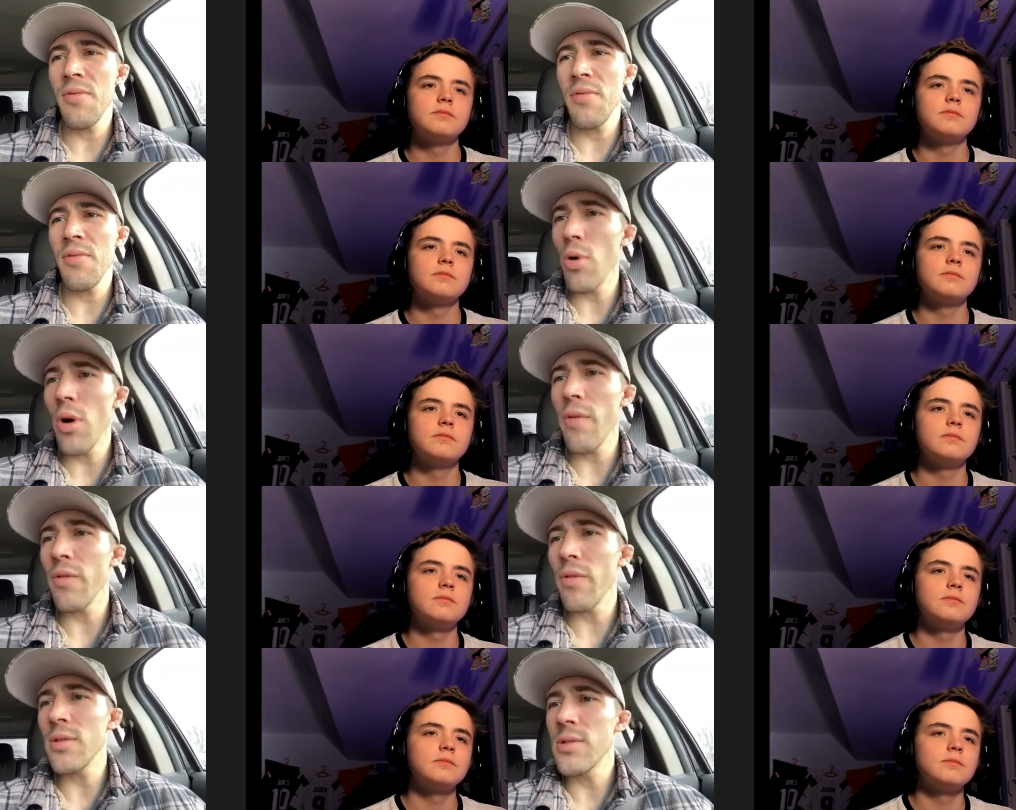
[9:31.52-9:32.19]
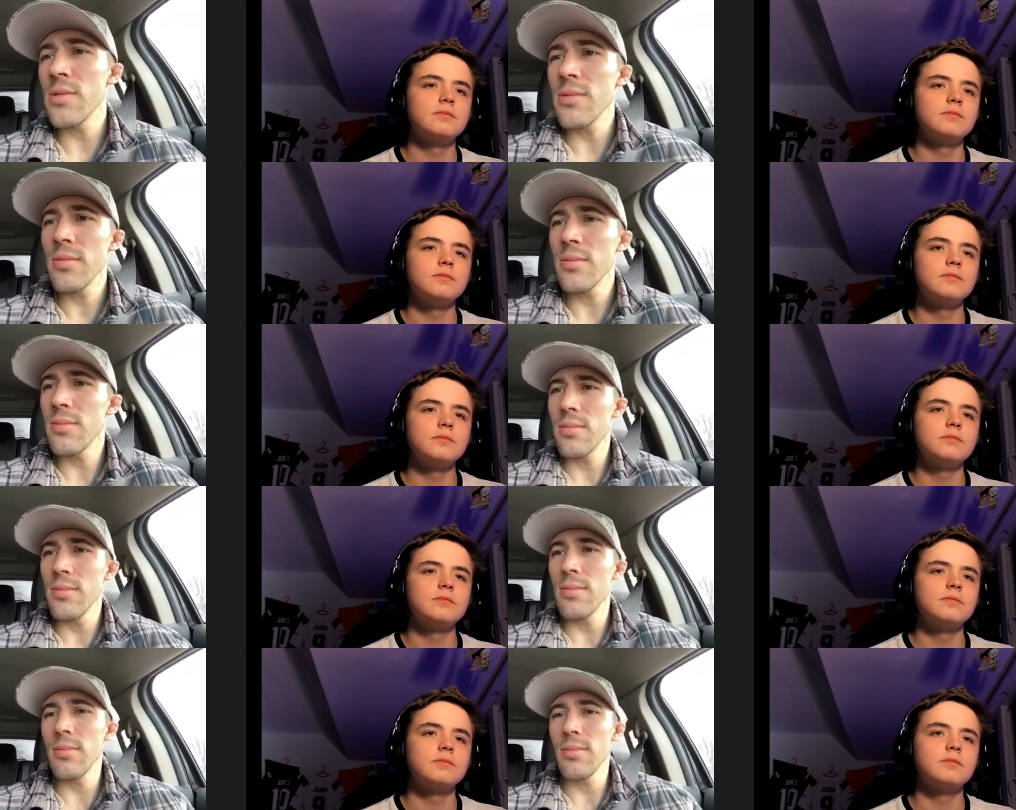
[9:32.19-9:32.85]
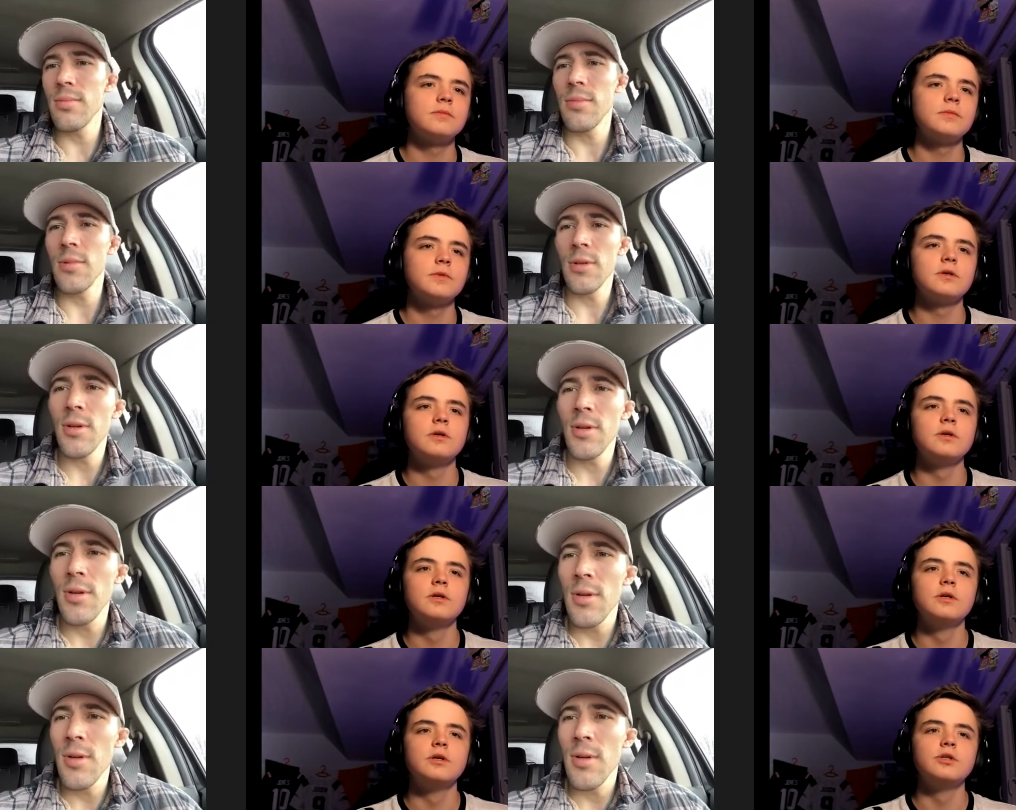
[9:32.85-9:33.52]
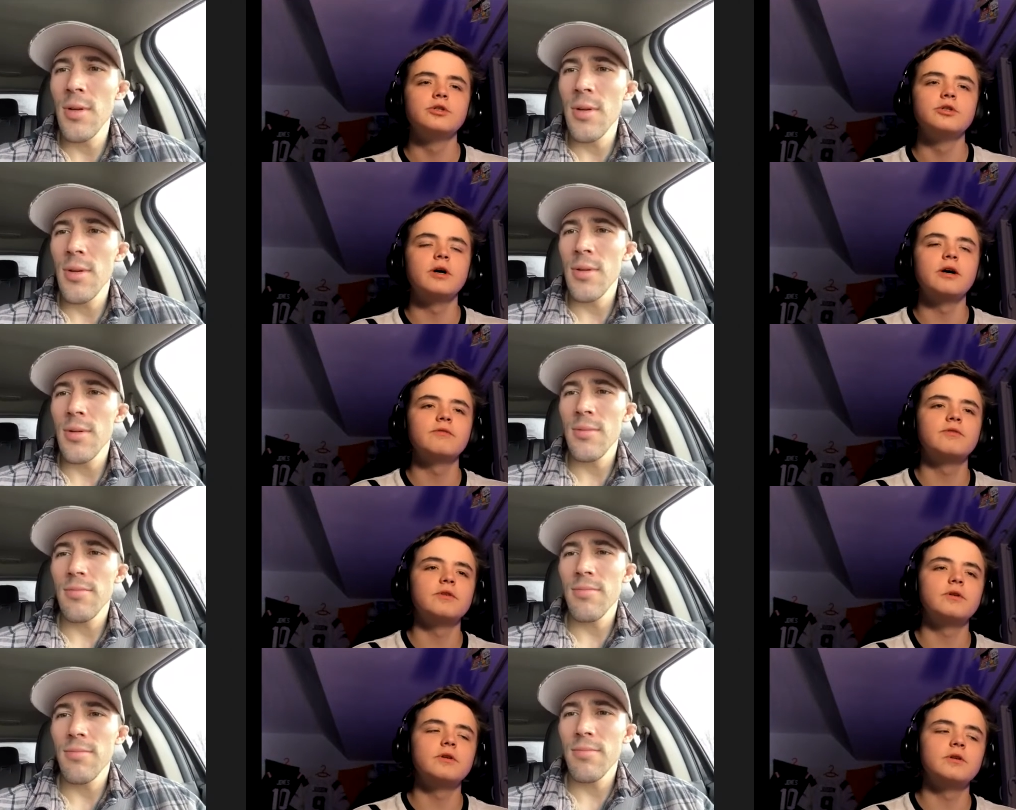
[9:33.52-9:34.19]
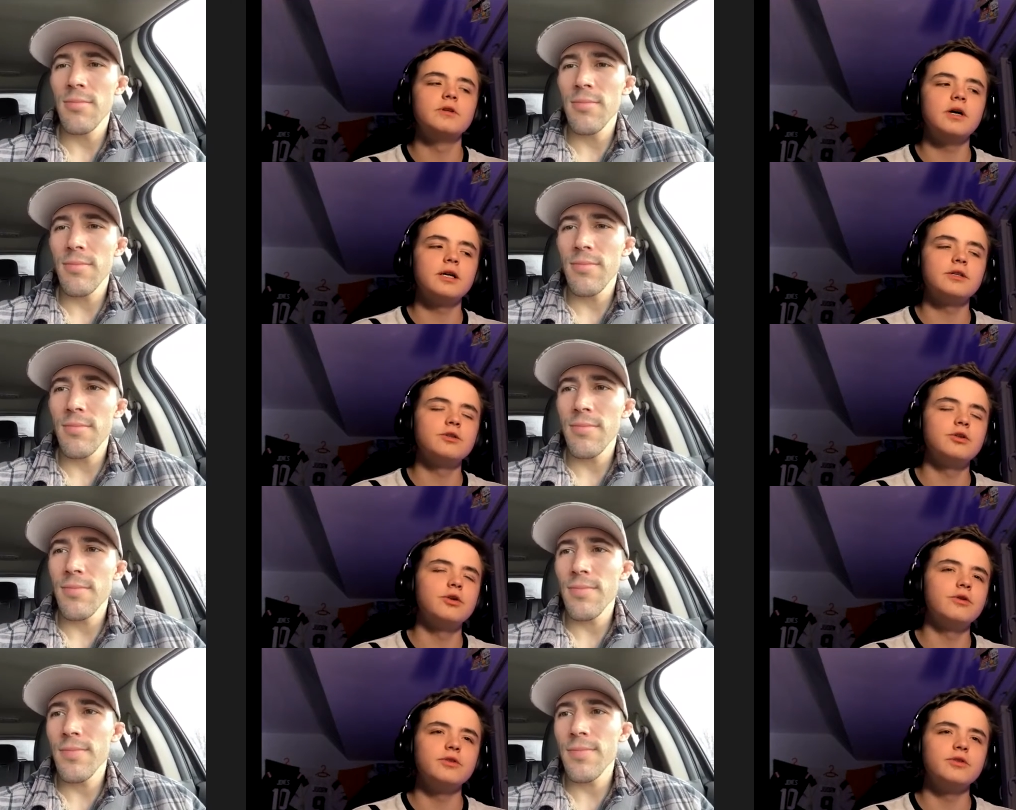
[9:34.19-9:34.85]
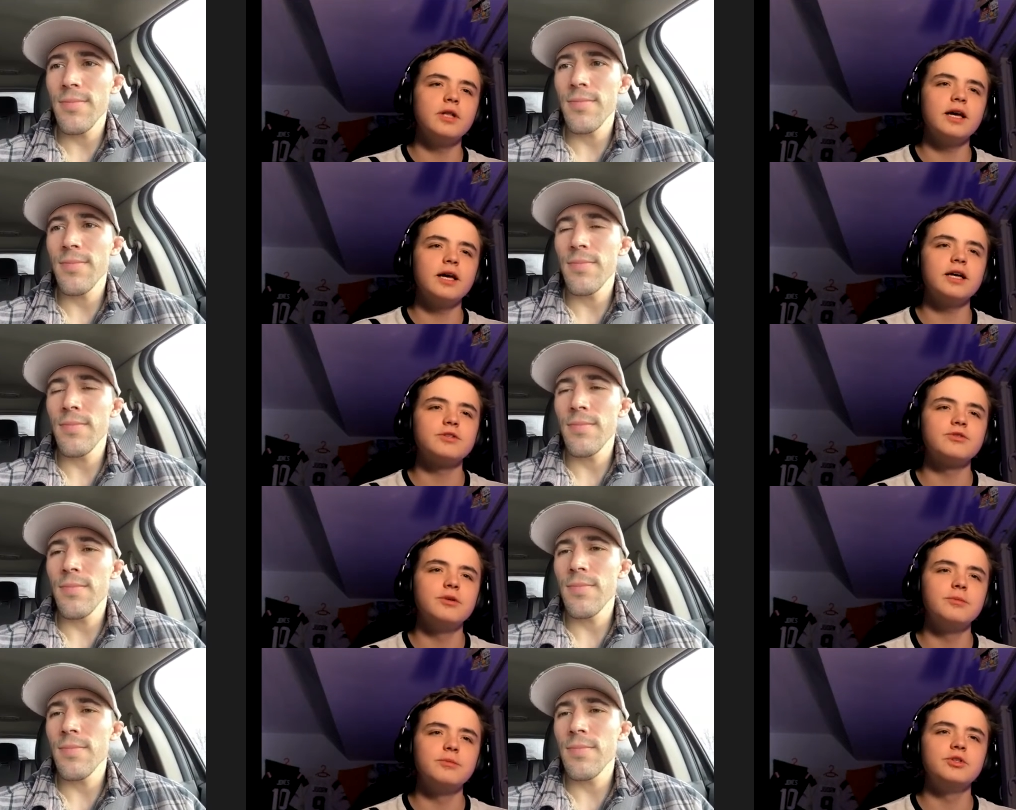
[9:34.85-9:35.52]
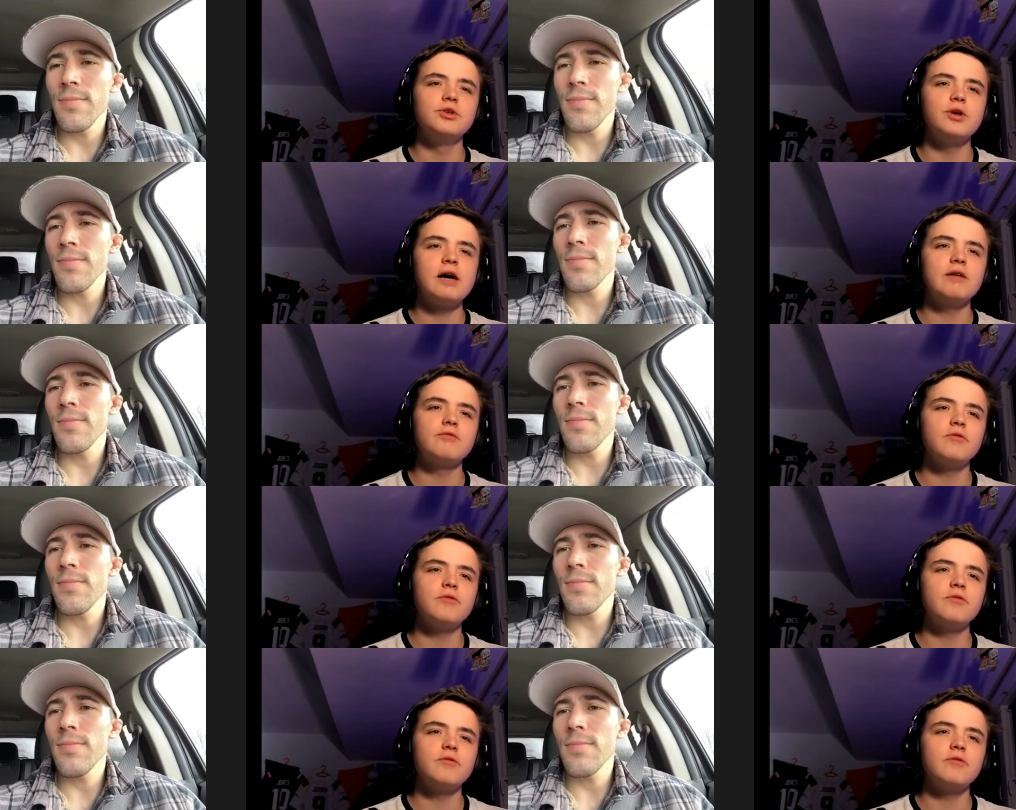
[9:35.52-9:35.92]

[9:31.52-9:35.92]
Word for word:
Speaker 1: any preference. Do you have? I don't know if you like ice cream, but do you have a